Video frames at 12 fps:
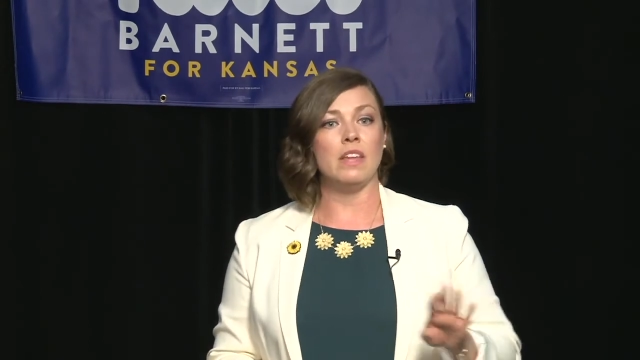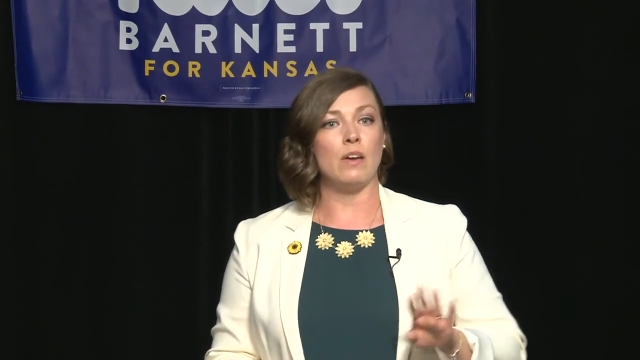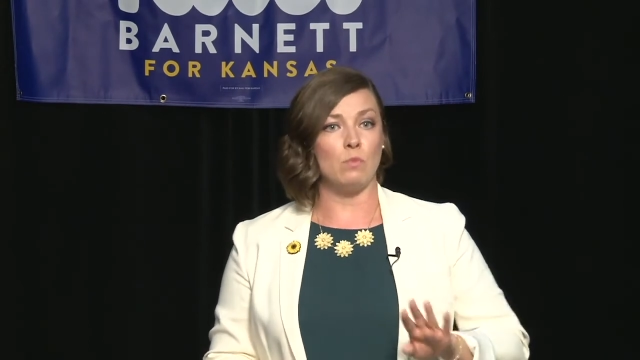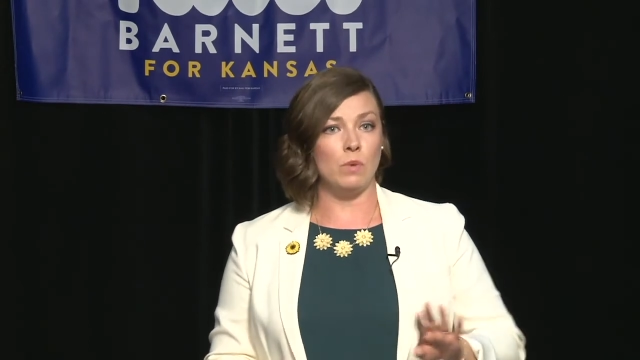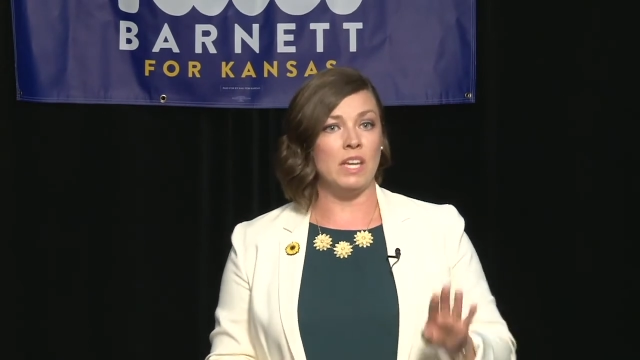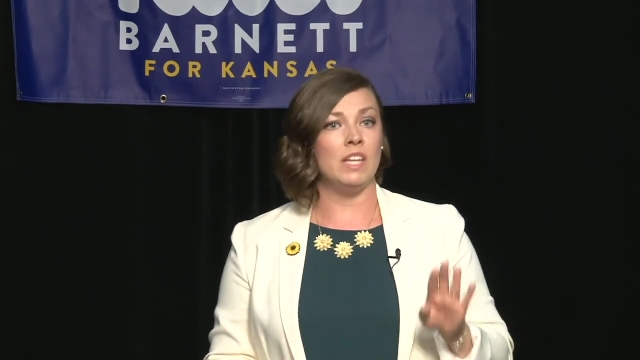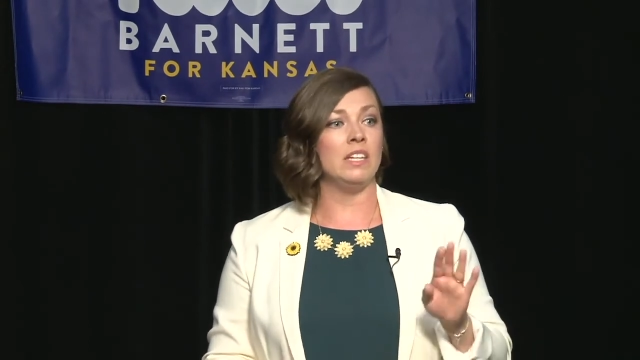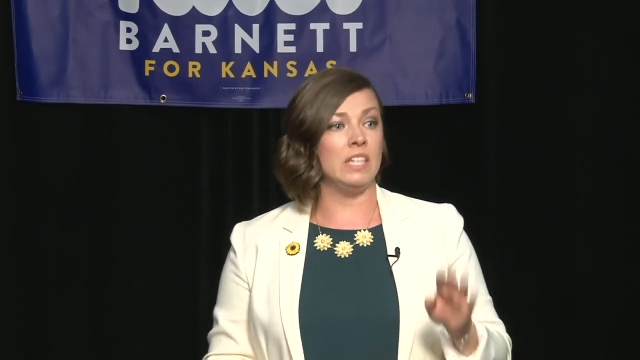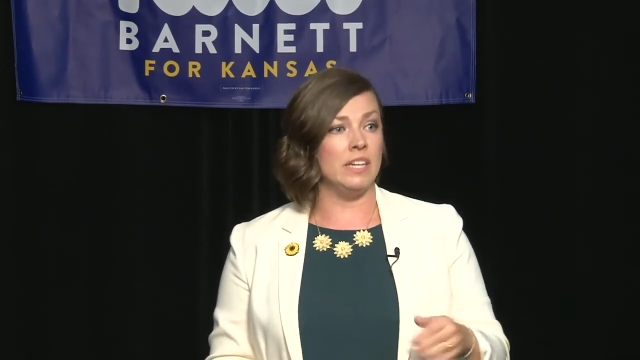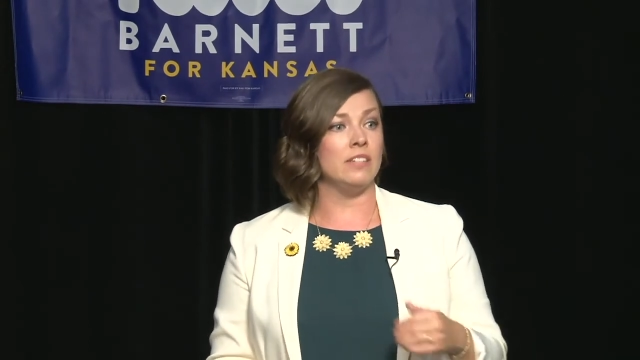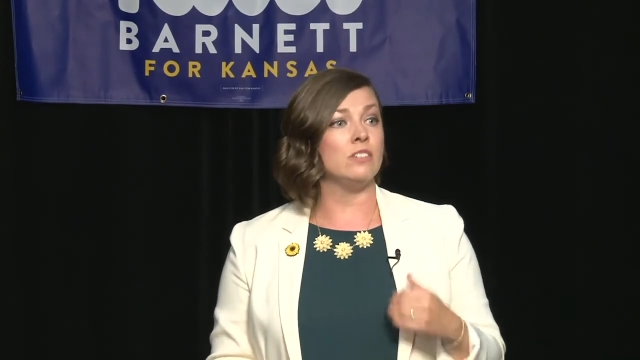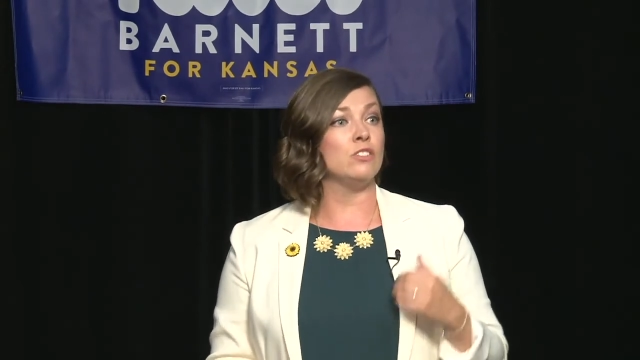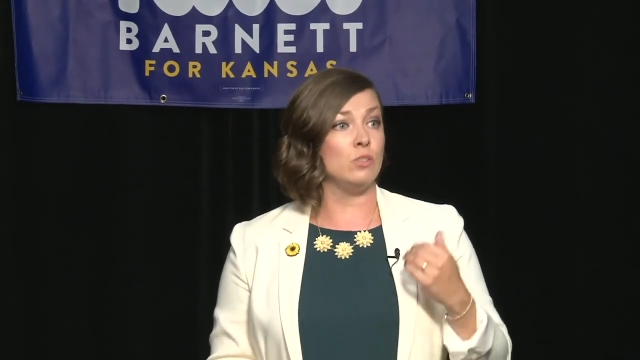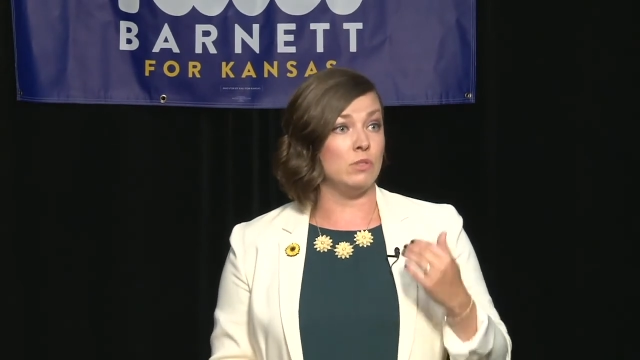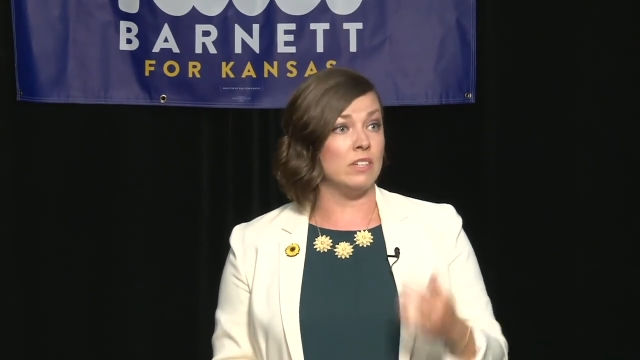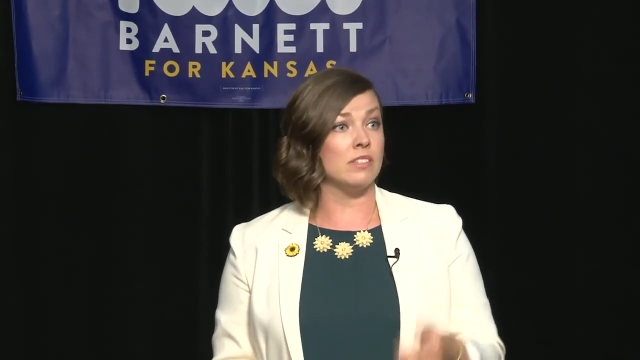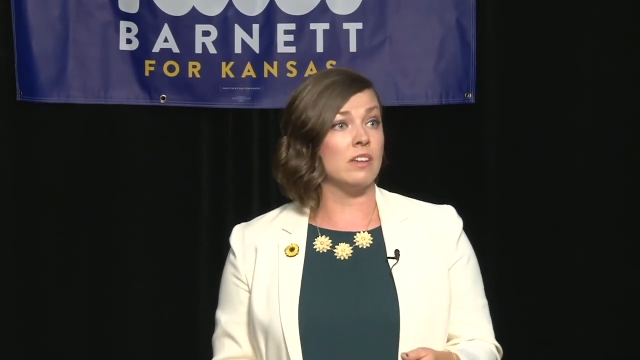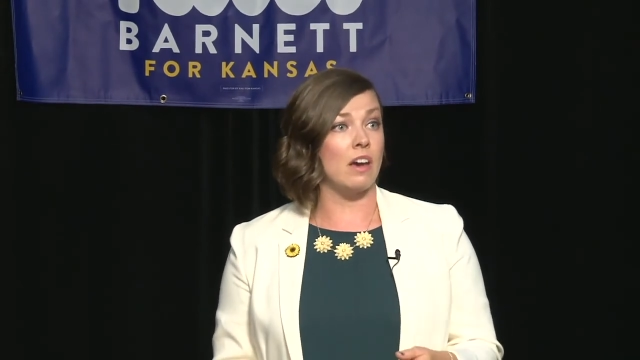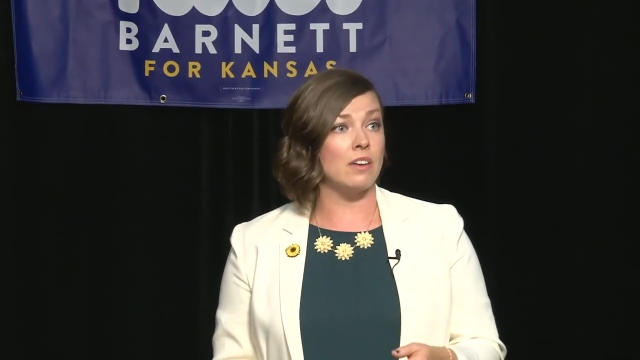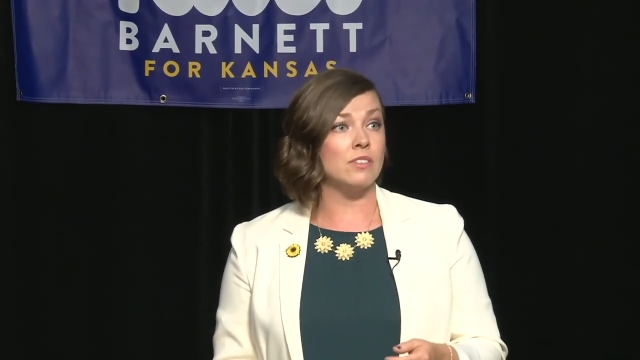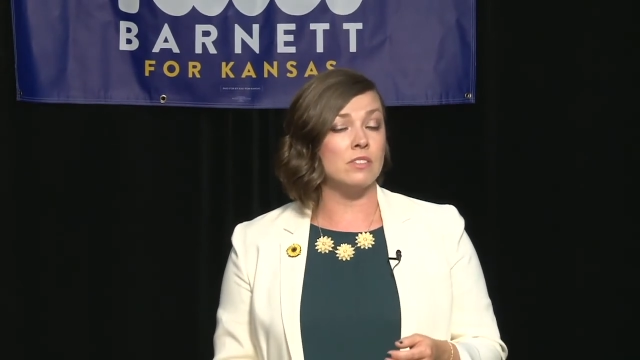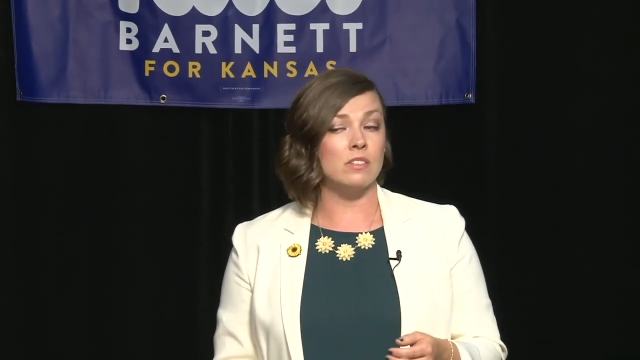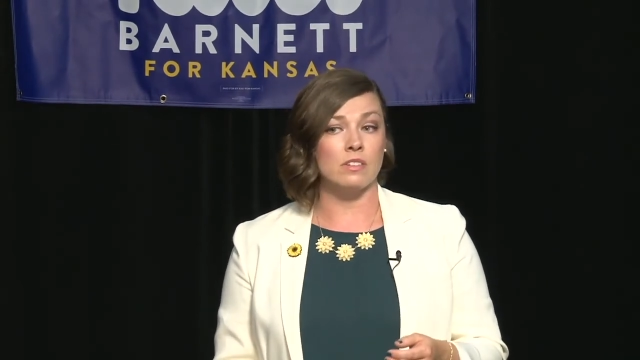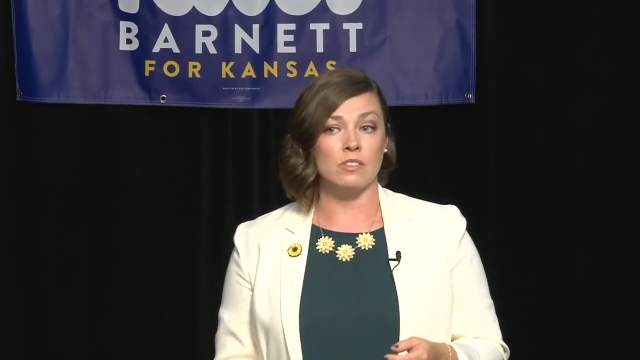that we need to
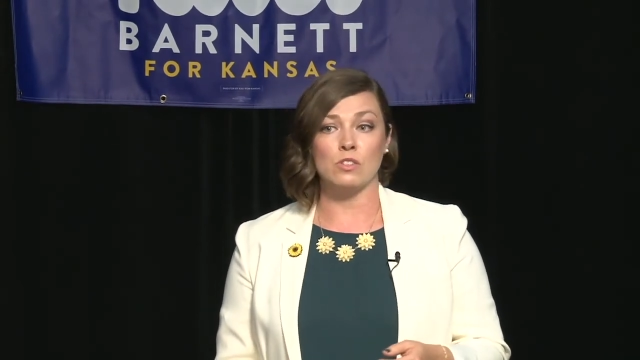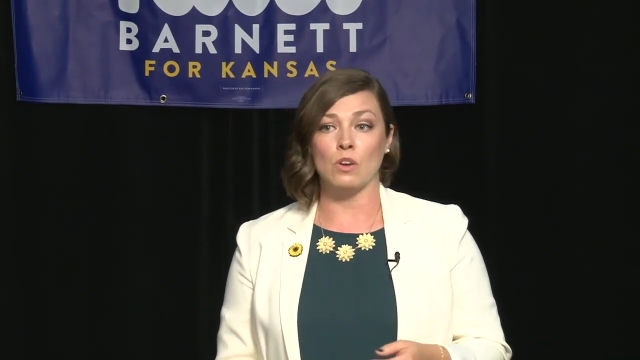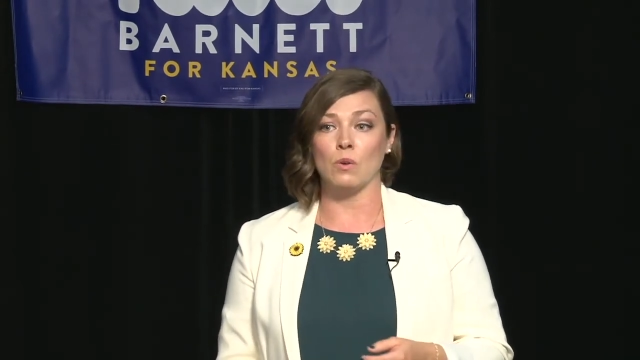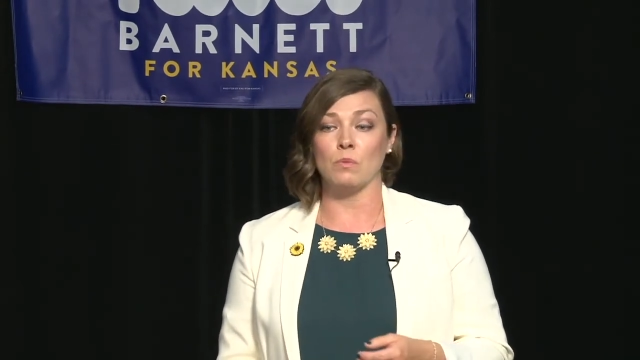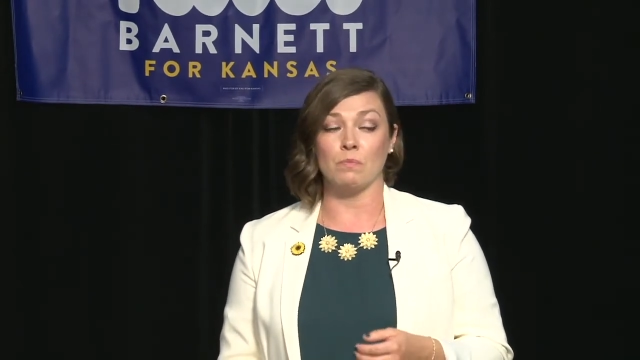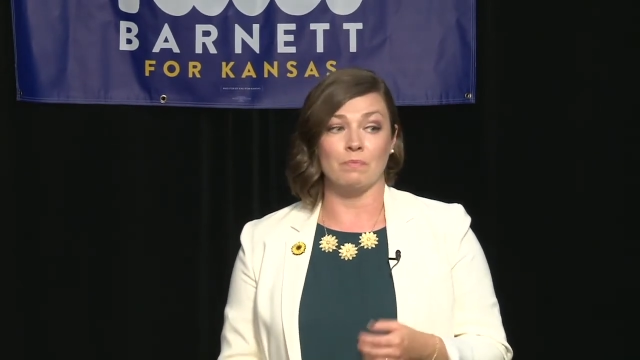discuss. So.